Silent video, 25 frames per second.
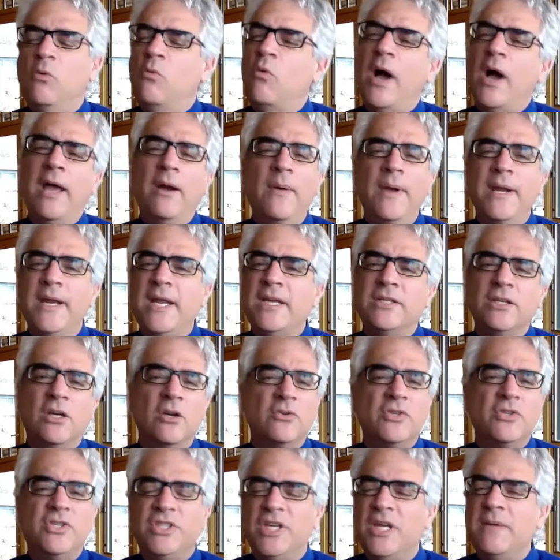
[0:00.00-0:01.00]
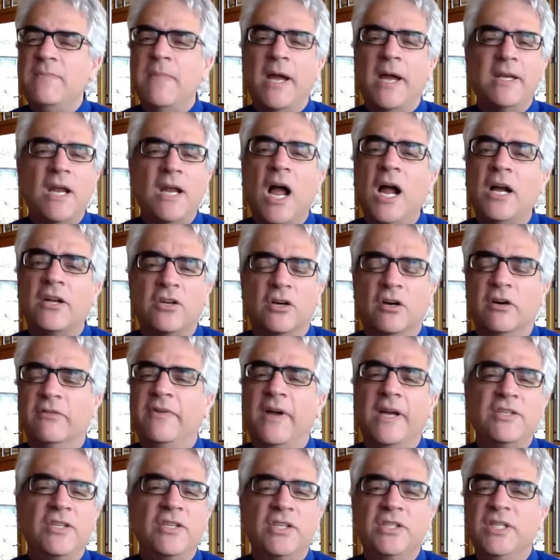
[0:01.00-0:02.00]
why do I need to go see my doctor if
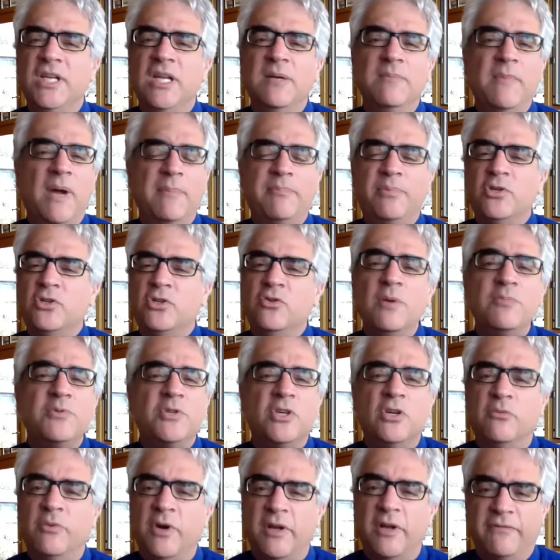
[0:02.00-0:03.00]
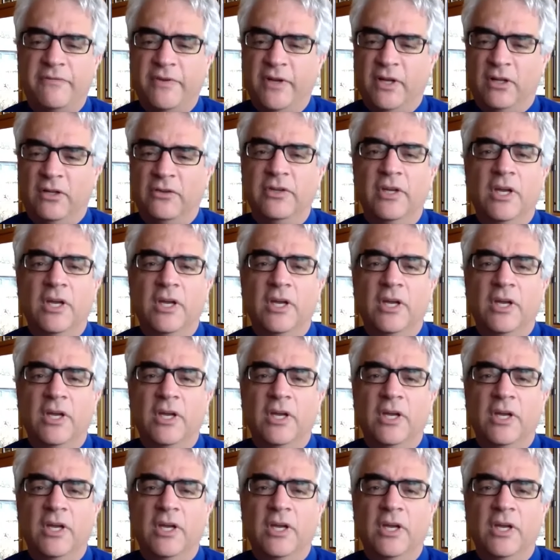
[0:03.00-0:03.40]
I just need my prescription refilled?